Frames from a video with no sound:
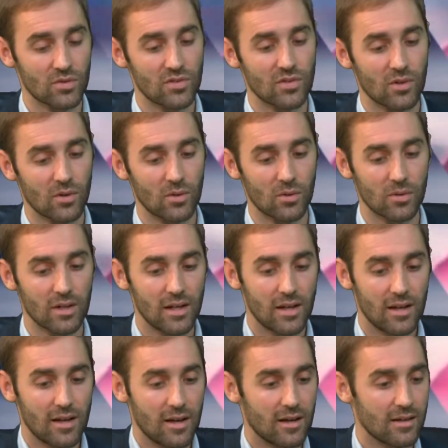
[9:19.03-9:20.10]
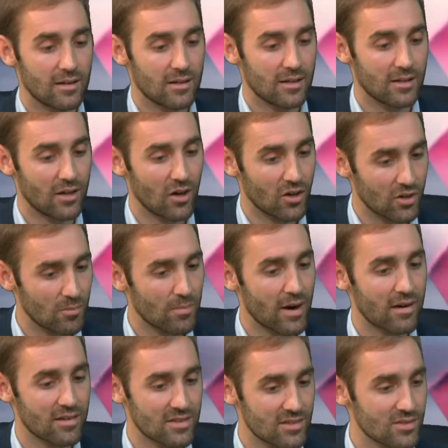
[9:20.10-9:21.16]
So our
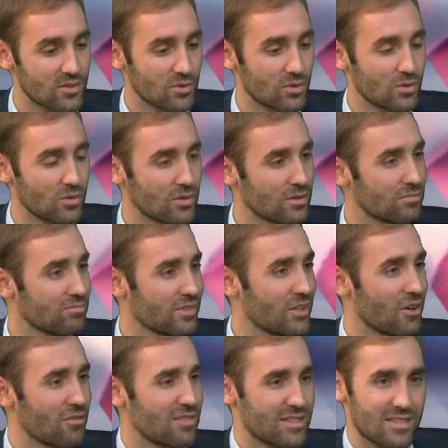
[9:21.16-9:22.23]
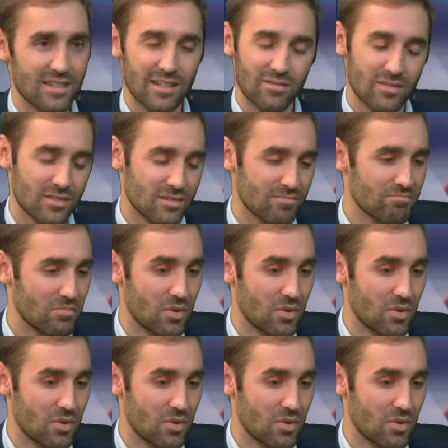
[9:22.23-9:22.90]
comparison tool, receives